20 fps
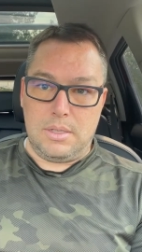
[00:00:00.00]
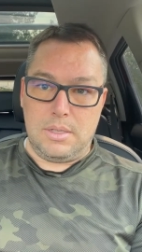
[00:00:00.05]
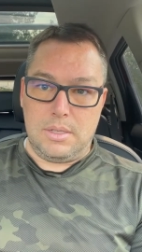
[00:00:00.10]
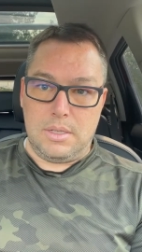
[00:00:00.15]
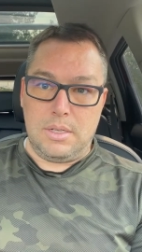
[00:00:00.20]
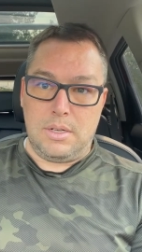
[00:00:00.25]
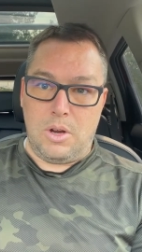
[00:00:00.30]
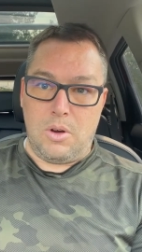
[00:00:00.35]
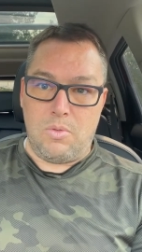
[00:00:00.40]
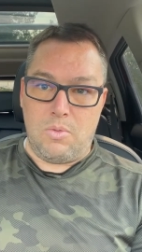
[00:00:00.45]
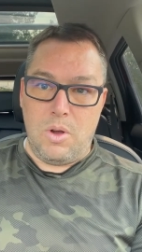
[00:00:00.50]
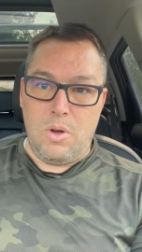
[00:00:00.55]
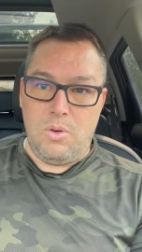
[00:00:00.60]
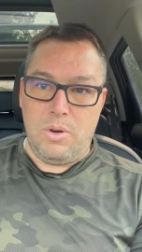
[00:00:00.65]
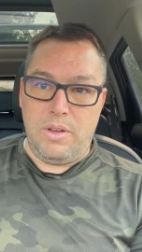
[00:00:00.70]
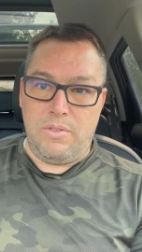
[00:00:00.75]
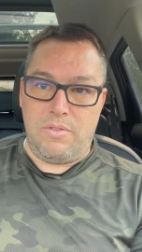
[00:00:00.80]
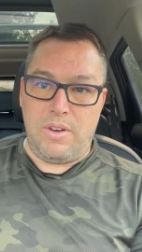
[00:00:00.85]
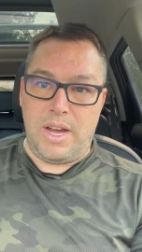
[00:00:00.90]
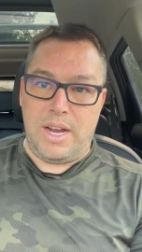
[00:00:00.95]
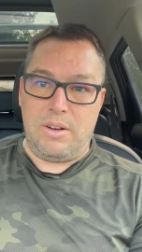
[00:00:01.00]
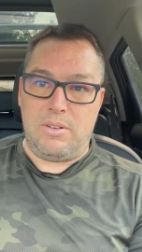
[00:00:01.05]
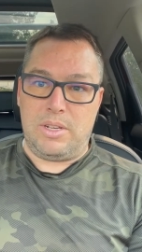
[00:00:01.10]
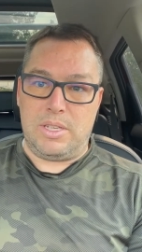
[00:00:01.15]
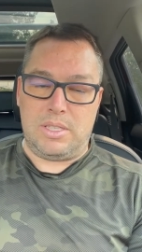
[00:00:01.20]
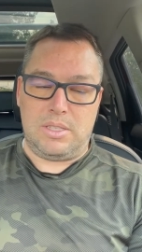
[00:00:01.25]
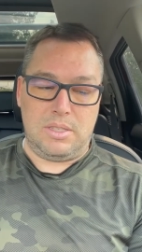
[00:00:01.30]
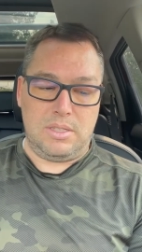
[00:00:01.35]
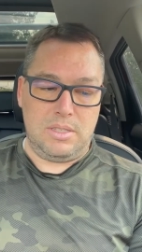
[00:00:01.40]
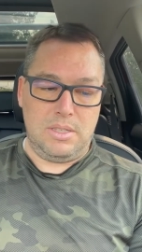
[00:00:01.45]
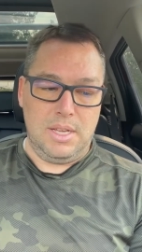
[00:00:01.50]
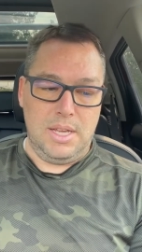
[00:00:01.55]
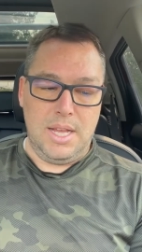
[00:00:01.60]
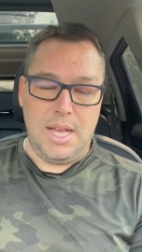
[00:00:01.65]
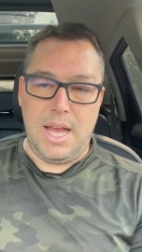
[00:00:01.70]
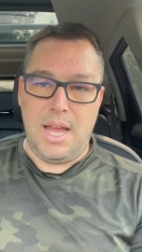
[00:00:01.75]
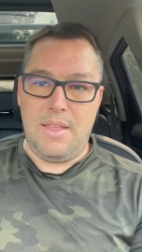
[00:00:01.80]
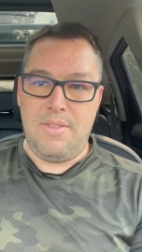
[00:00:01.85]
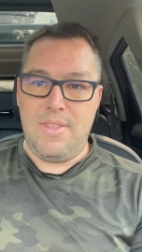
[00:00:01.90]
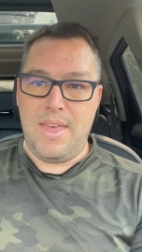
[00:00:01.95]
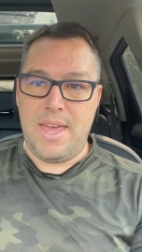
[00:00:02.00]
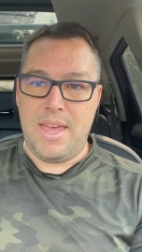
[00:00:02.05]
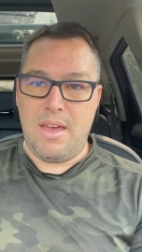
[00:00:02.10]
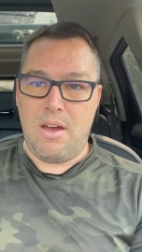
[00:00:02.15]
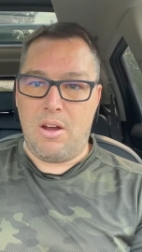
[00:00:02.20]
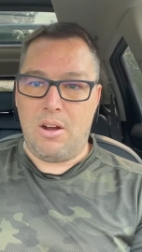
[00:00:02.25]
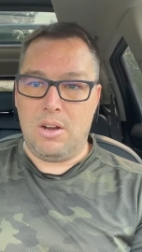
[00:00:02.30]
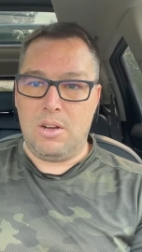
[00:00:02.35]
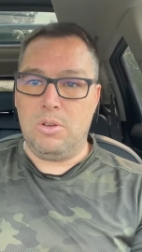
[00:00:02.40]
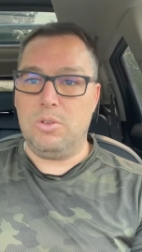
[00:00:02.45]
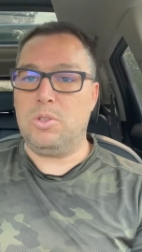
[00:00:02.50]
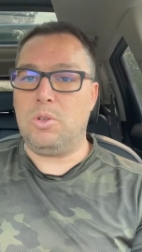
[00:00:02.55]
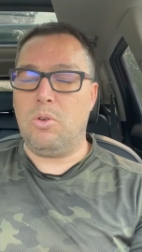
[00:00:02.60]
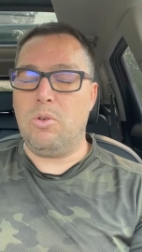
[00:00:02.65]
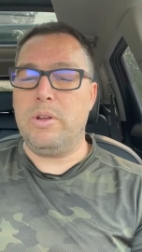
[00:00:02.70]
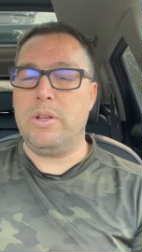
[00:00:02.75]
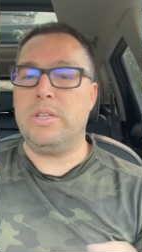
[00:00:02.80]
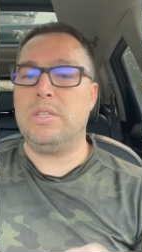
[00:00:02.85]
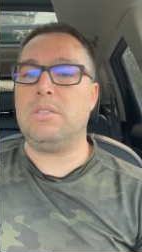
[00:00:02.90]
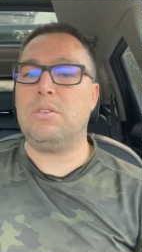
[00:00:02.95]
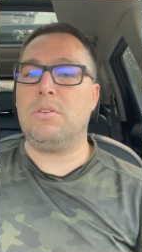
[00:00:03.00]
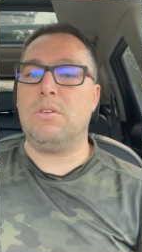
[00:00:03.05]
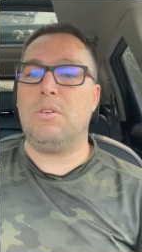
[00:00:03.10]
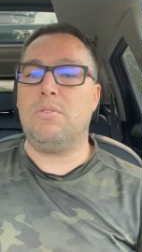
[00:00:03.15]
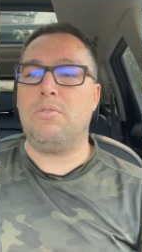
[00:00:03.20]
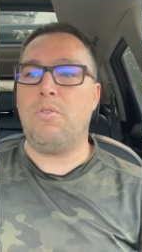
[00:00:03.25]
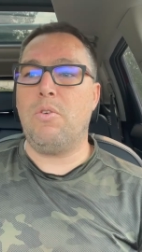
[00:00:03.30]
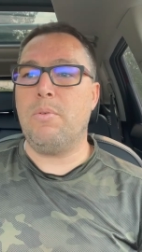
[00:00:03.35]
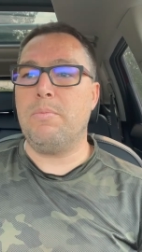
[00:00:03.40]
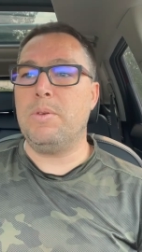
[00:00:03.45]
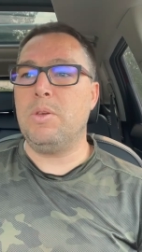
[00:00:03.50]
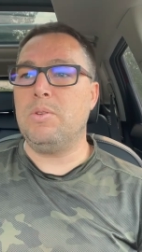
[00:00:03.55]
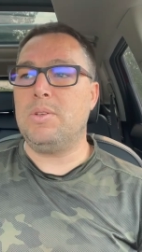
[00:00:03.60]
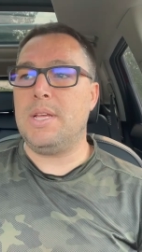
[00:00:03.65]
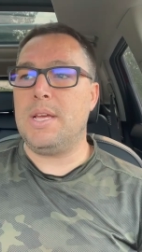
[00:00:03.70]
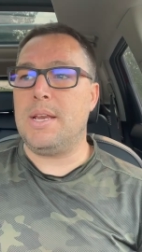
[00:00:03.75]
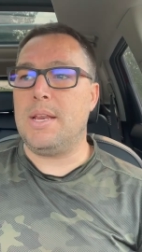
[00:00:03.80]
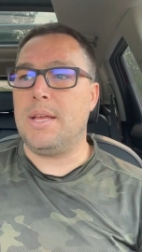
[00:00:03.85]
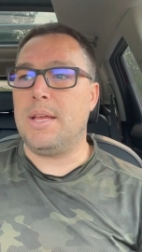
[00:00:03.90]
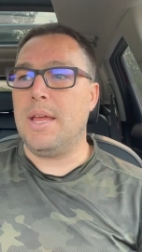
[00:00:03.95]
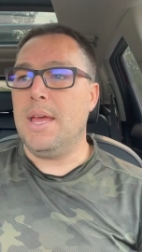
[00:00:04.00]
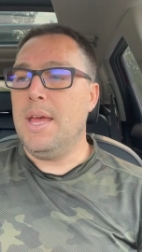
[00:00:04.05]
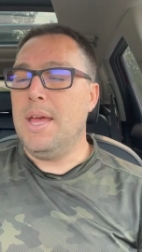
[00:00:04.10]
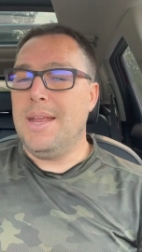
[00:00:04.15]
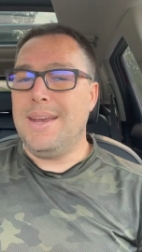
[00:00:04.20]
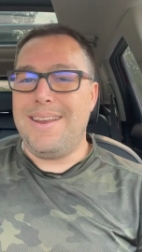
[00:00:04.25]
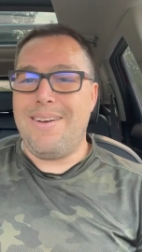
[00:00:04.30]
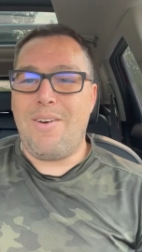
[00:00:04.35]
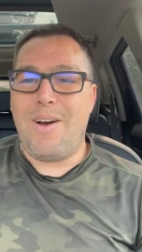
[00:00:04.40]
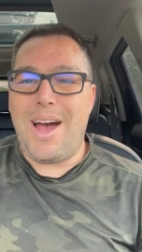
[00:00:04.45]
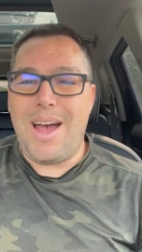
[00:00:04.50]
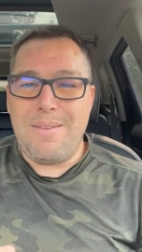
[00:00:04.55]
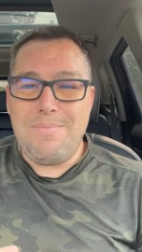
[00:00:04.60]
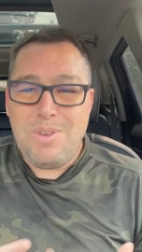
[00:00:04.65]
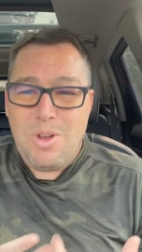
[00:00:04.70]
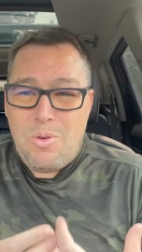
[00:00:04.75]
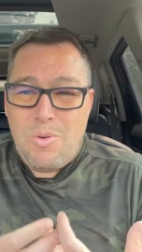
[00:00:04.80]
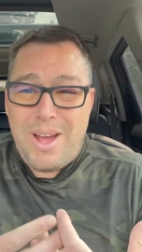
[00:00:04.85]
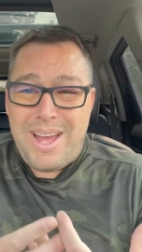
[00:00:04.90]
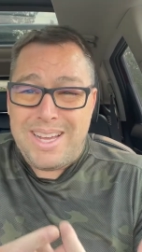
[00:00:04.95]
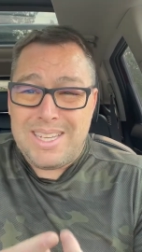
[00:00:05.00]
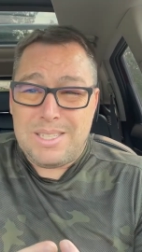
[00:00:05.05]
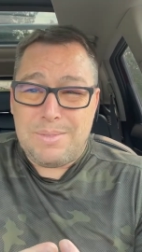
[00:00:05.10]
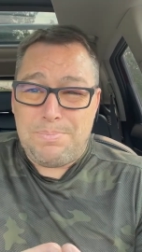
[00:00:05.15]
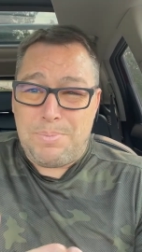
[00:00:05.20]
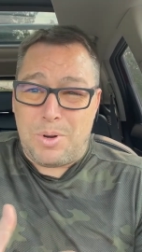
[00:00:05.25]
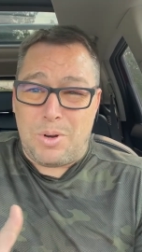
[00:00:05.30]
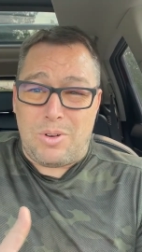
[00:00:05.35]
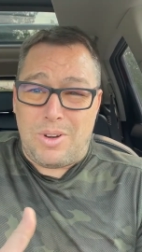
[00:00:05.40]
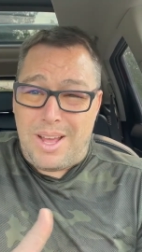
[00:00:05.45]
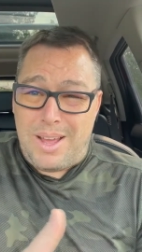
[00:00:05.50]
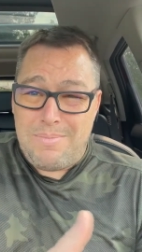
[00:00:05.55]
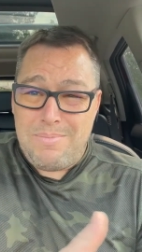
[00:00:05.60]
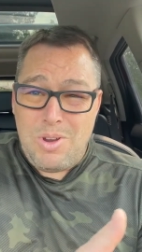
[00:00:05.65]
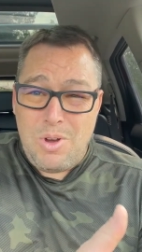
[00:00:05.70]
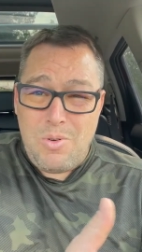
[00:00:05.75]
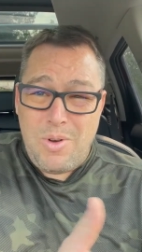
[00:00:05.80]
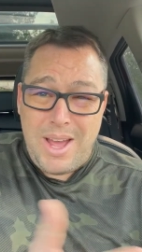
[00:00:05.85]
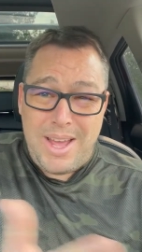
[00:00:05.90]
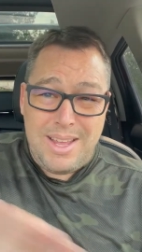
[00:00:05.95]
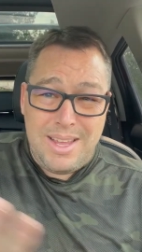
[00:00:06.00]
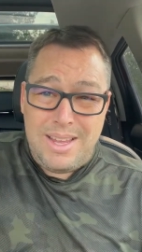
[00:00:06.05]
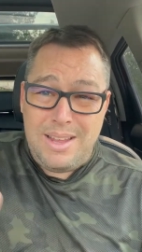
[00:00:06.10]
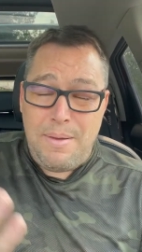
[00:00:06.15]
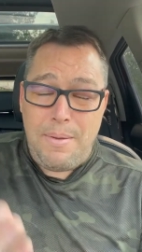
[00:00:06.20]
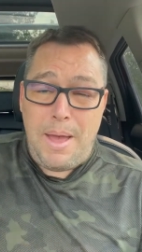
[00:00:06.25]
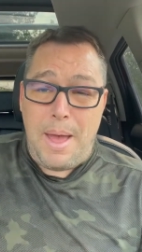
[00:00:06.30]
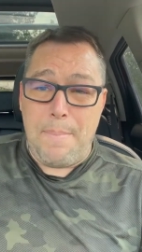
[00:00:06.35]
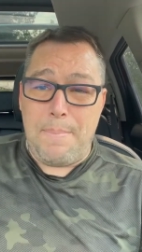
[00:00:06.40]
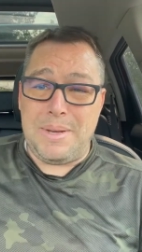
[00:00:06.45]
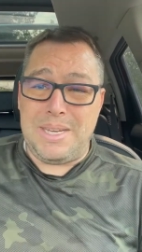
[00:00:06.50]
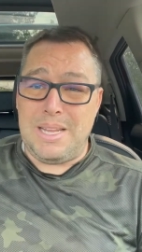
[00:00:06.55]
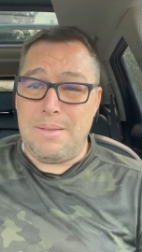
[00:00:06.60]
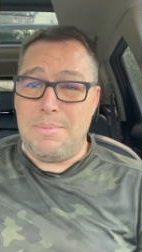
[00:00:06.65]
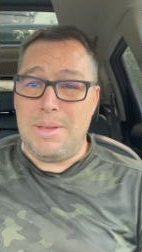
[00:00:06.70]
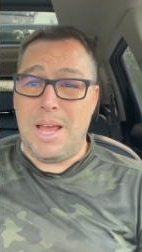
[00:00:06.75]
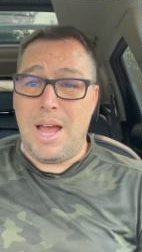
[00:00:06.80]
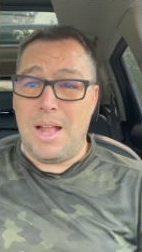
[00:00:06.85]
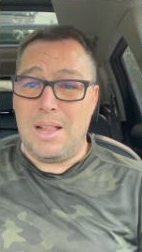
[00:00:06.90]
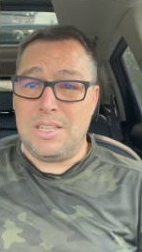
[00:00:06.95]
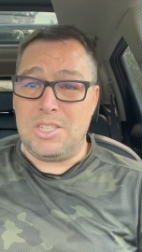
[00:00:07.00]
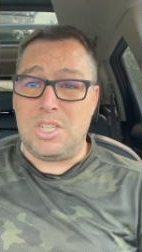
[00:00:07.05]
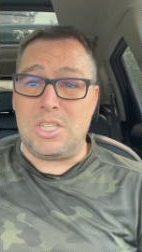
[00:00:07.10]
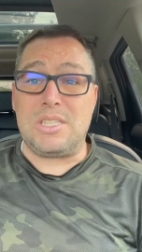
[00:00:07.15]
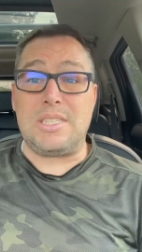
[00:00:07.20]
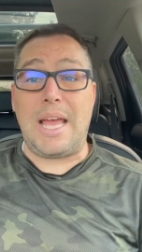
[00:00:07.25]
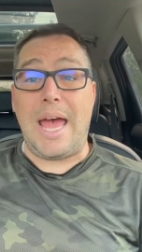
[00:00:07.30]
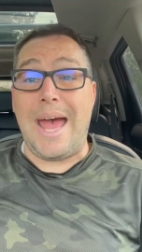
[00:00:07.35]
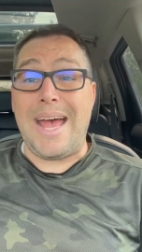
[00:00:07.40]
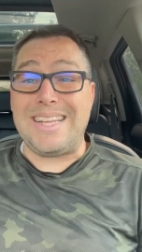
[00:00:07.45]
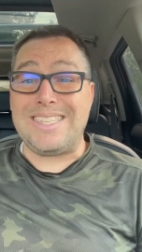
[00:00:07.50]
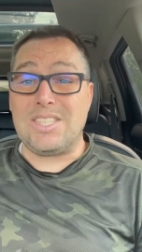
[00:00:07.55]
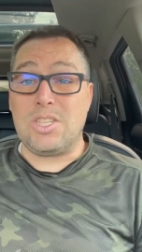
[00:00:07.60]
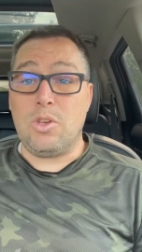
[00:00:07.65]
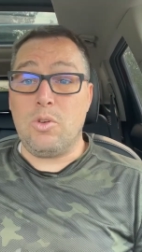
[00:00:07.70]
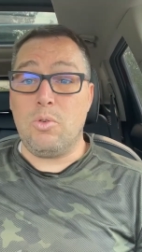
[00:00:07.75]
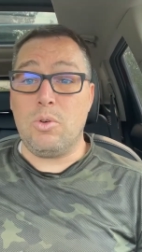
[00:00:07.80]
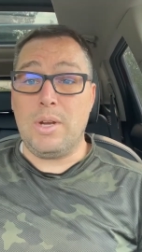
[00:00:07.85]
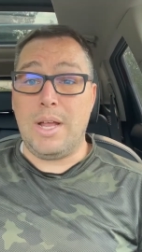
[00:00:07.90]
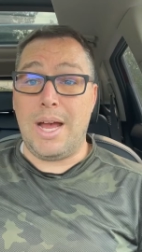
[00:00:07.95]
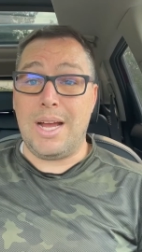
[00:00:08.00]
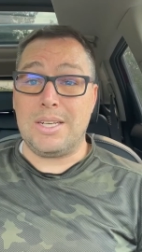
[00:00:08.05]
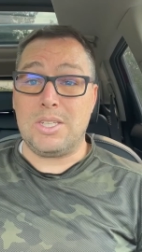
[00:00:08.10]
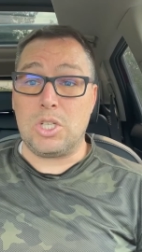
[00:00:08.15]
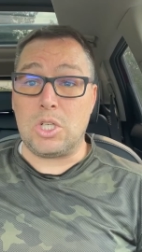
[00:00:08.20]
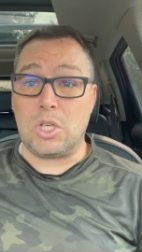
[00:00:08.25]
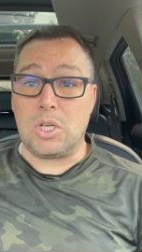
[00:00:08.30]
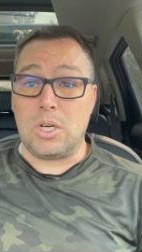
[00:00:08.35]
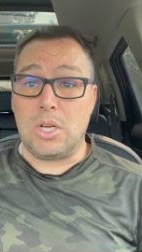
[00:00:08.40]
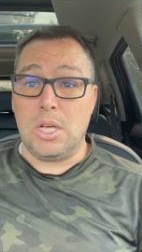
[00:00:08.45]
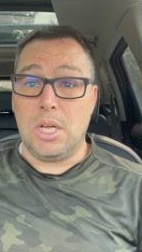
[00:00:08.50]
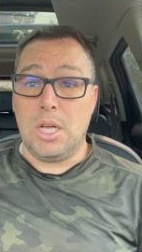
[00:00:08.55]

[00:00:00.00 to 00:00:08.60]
coronavirus and they are notorious for mutating. Now, I'm no expert, I'm no epidemiologist. Ask your doctor.